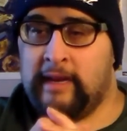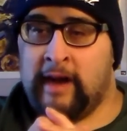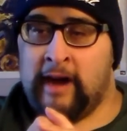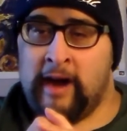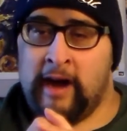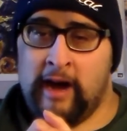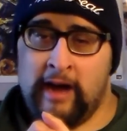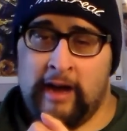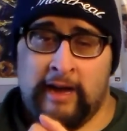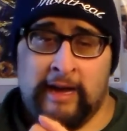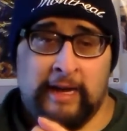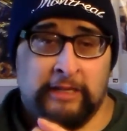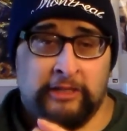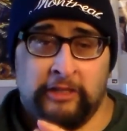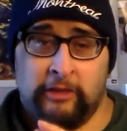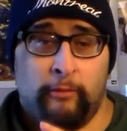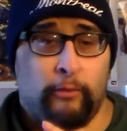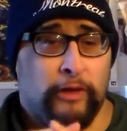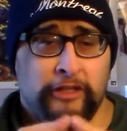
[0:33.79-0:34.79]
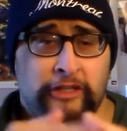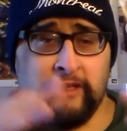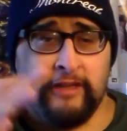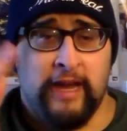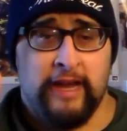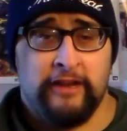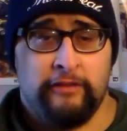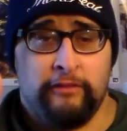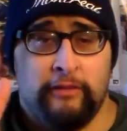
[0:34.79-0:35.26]
So what
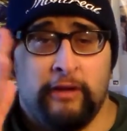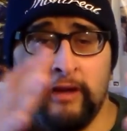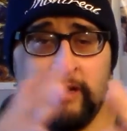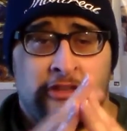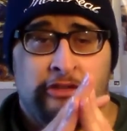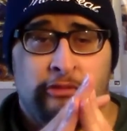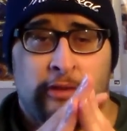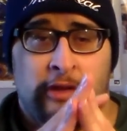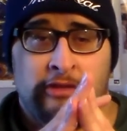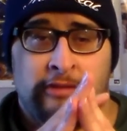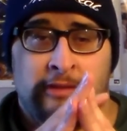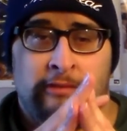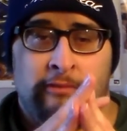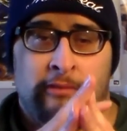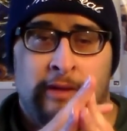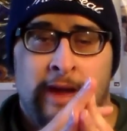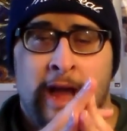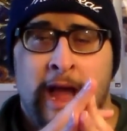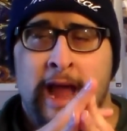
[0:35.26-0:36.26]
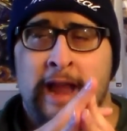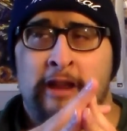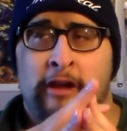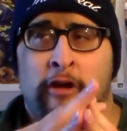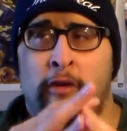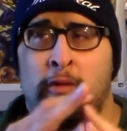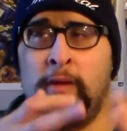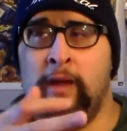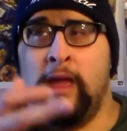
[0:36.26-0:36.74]
should I do on 200? I
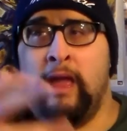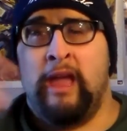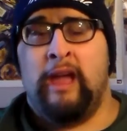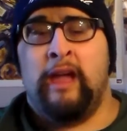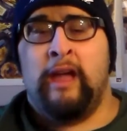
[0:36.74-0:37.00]
know.